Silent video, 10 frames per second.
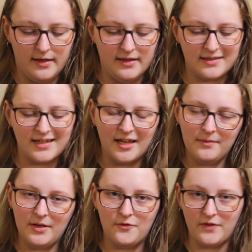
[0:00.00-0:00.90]
That's
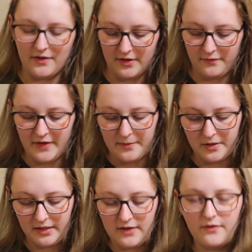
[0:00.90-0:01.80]
kind of my favorite
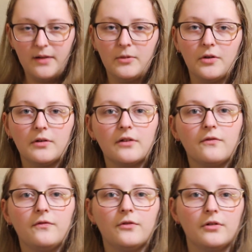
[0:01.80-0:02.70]
fabric if I'm
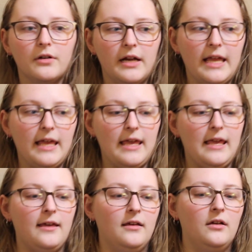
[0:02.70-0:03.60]
going for
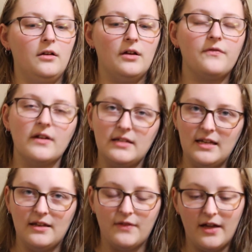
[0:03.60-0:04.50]
if
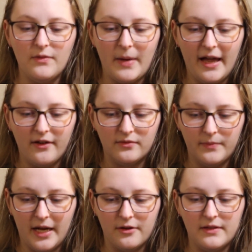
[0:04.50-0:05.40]
I have a
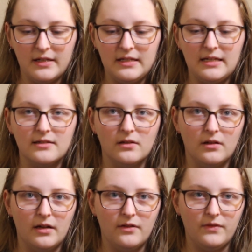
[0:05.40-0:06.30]
pattern that needs a
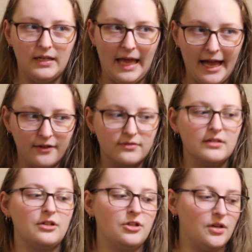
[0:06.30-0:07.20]
lot of like half
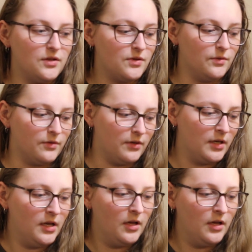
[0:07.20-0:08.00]
stitches or